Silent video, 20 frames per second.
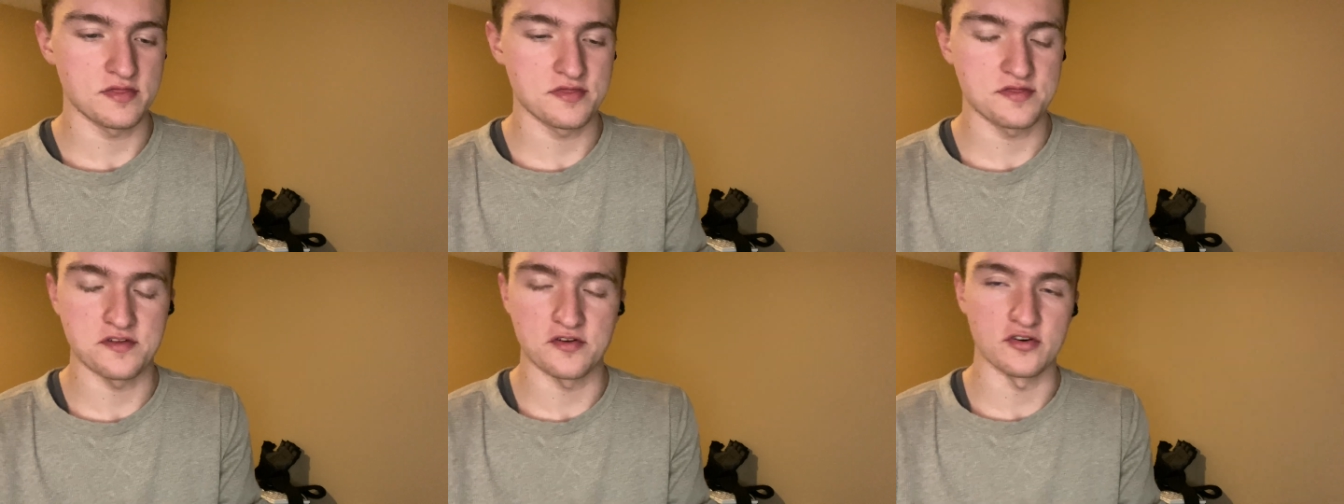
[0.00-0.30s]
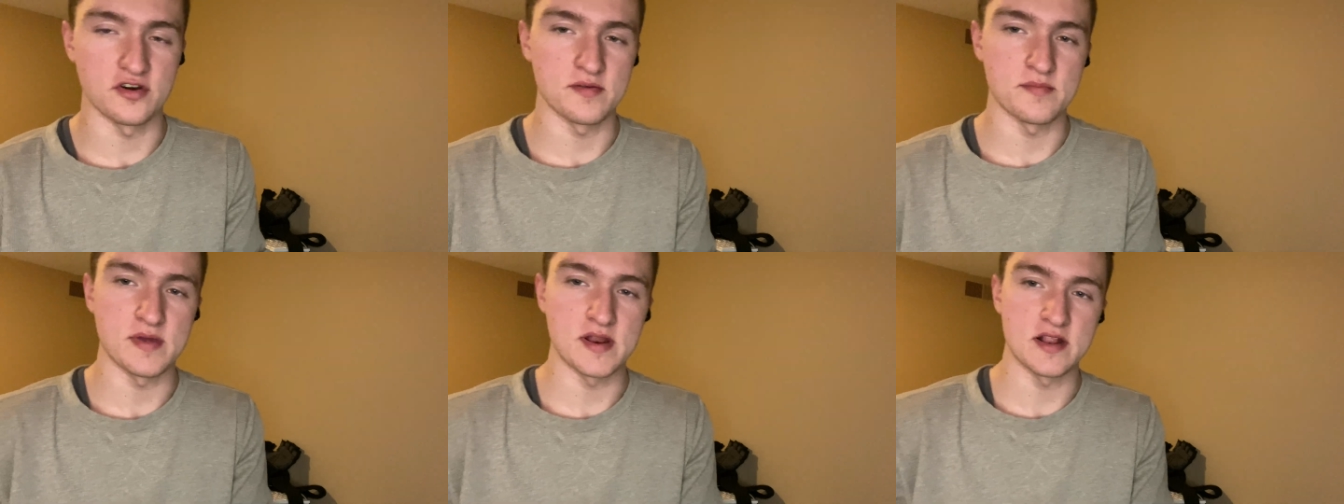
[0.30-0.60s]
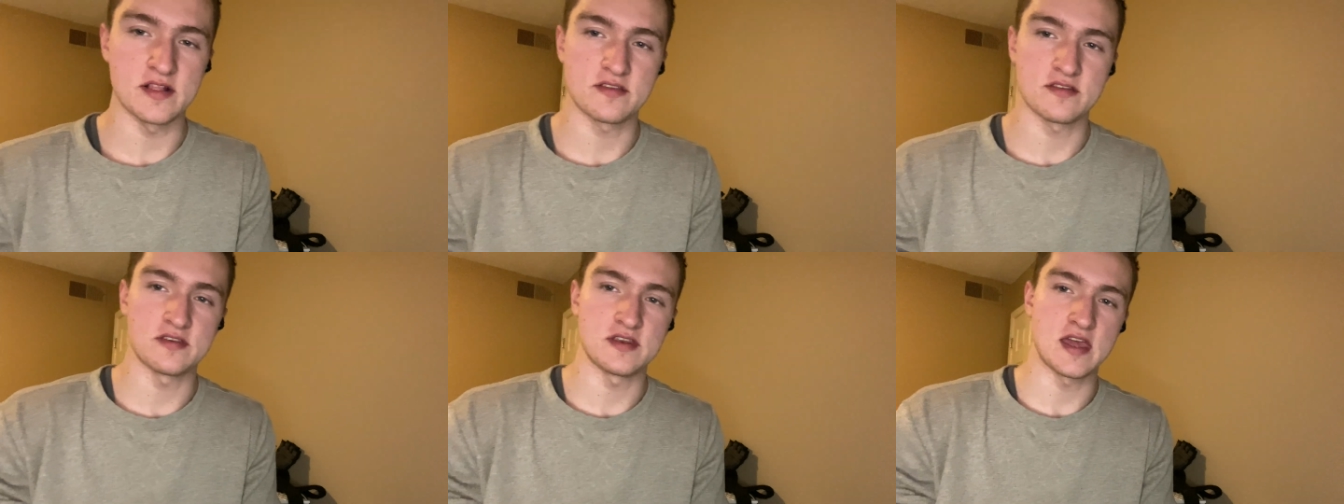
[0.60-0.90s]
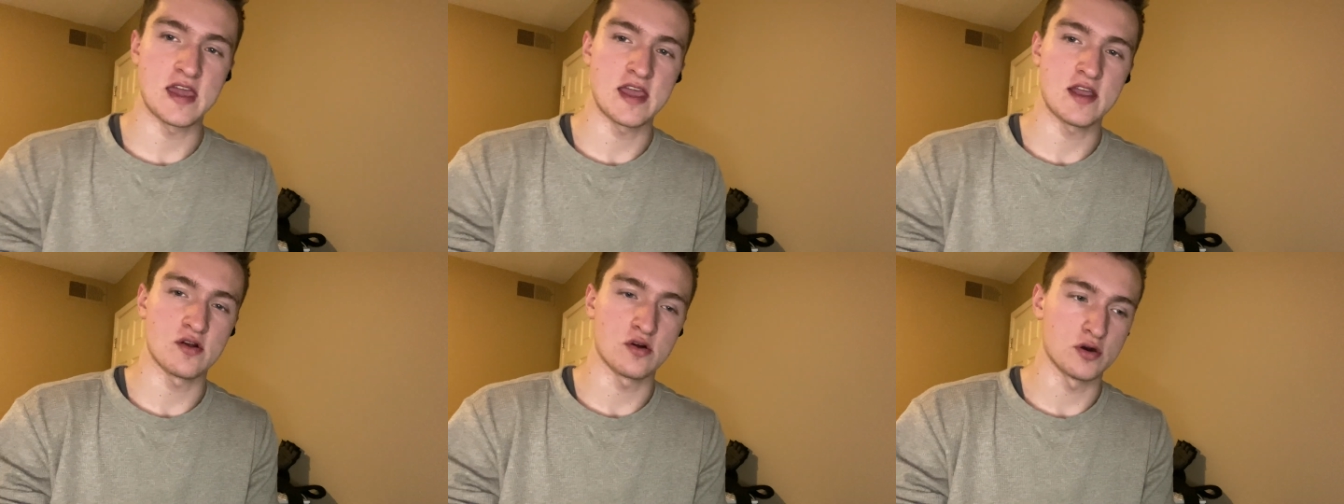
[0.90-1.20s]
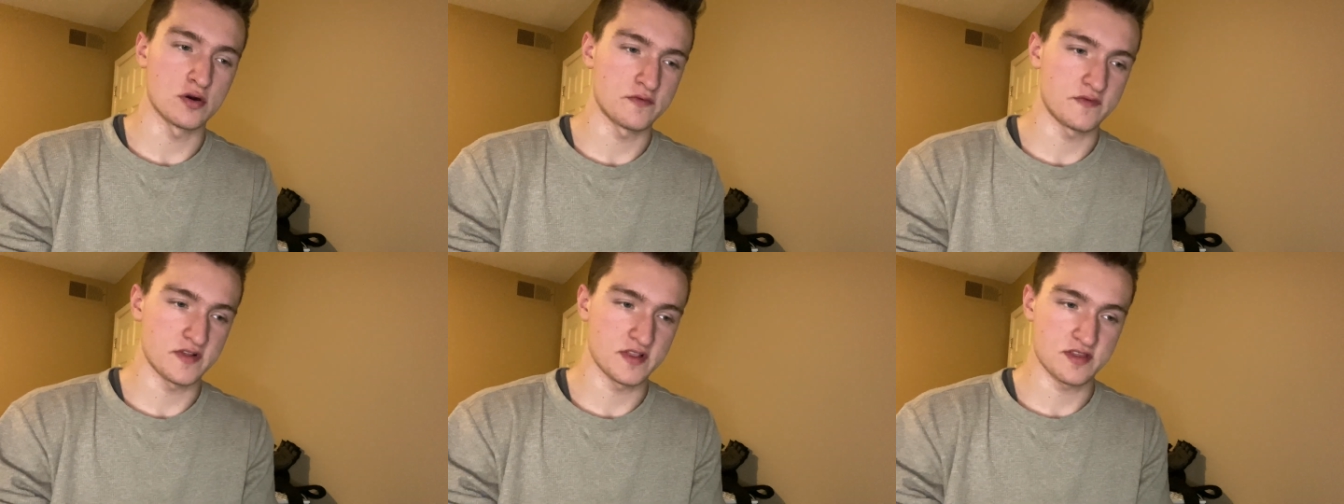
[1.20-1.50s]
30 minutes a day
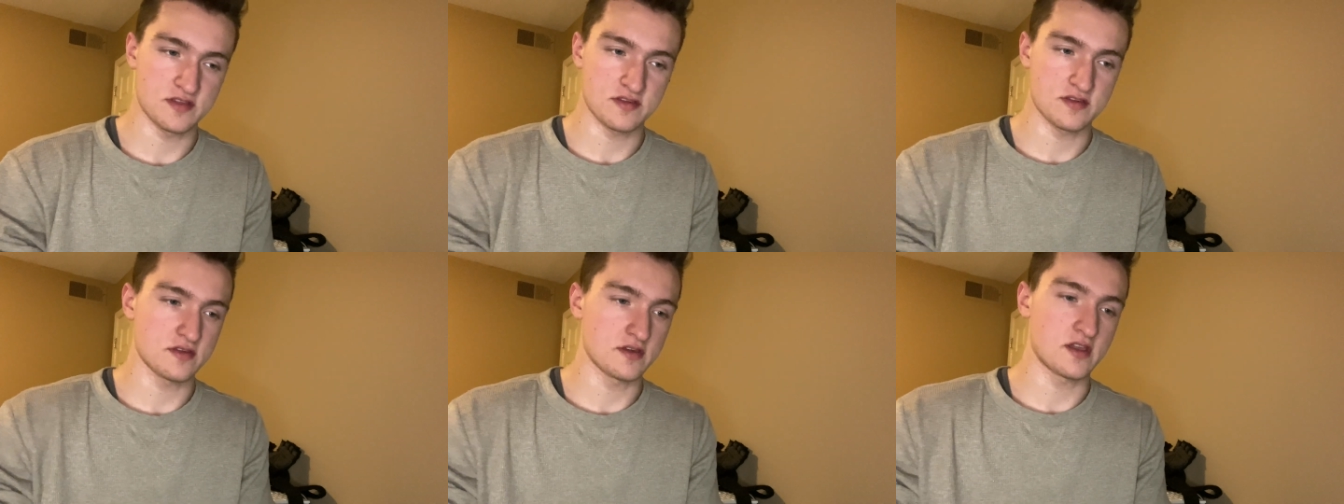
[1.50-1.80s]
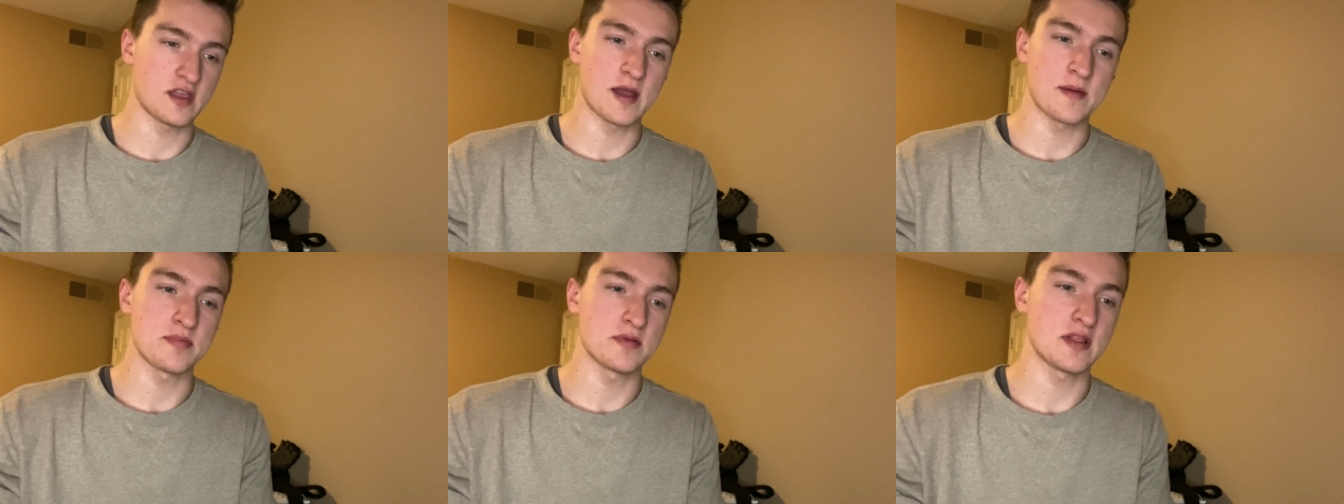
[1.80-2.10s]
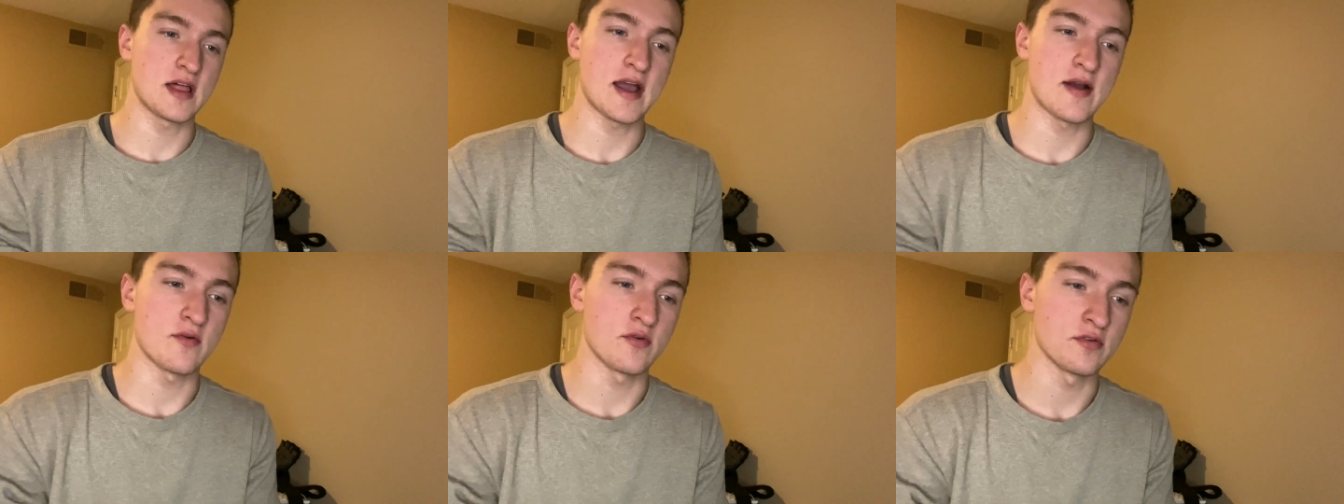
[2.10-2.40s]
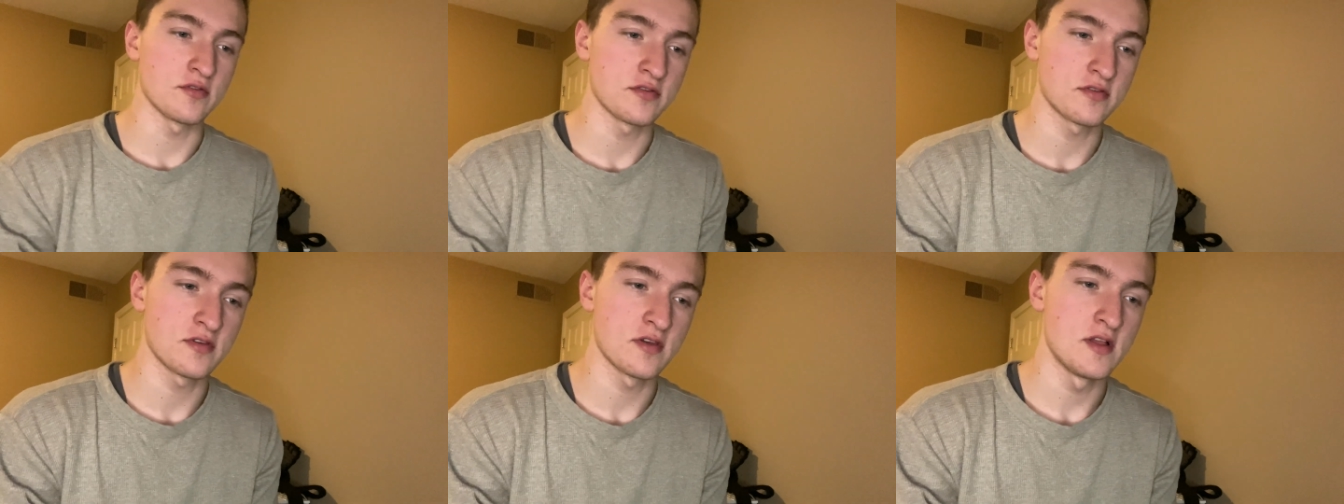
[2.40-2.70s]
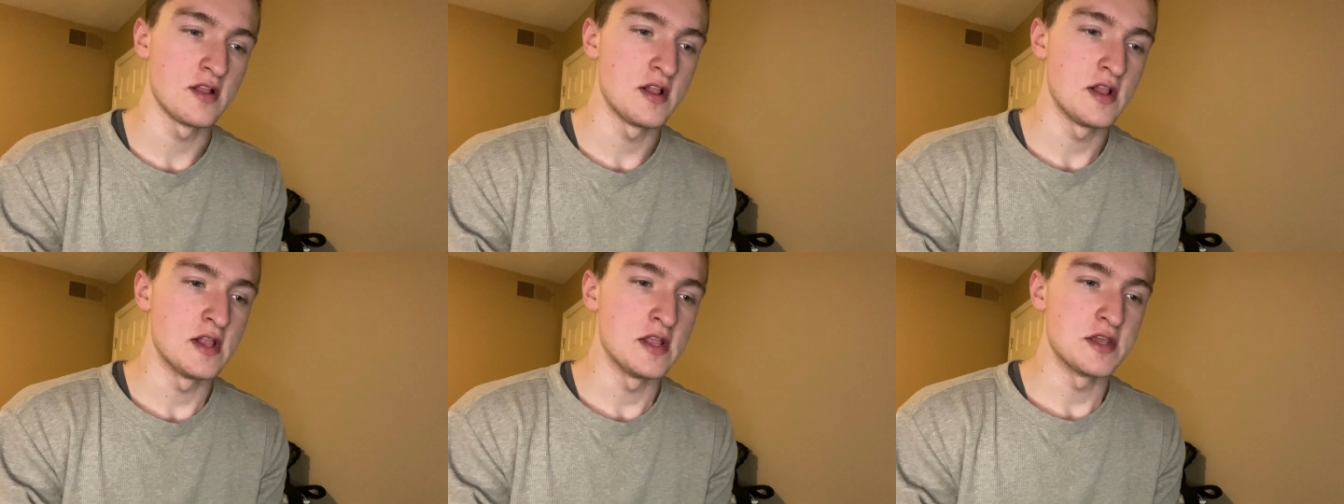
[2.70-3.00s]
or if it's a couple hours.
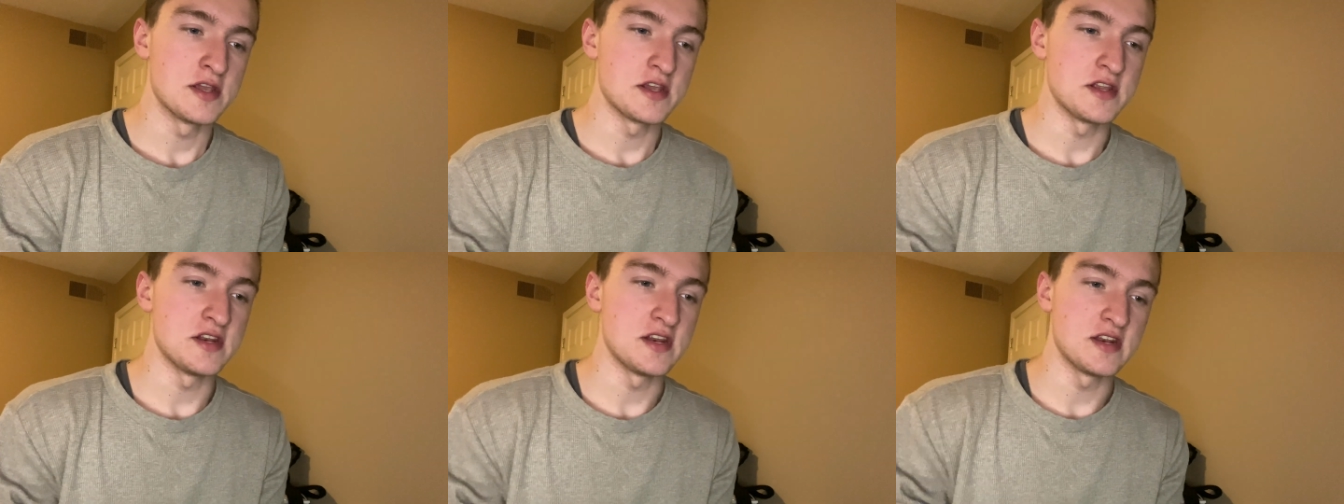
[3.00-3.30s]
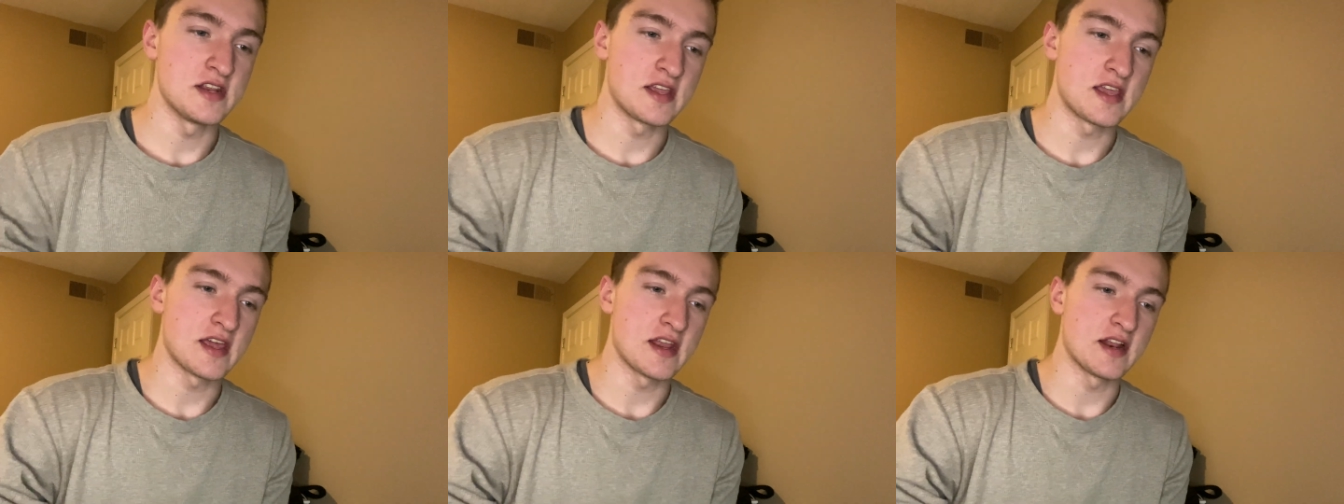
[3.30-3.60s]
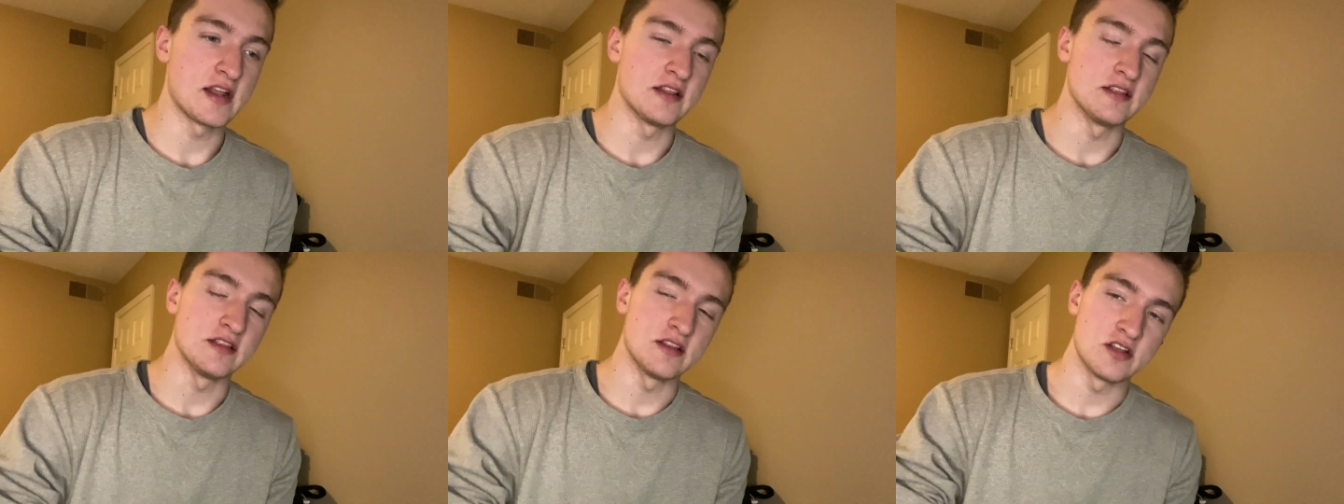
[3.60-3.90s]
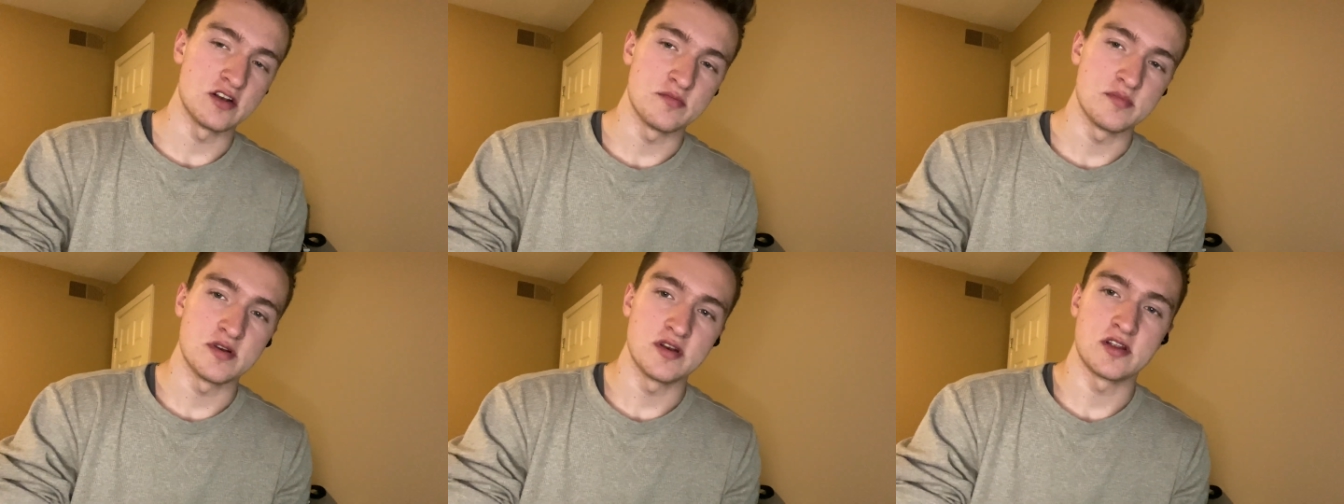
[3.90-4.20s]
You need to get a little bit of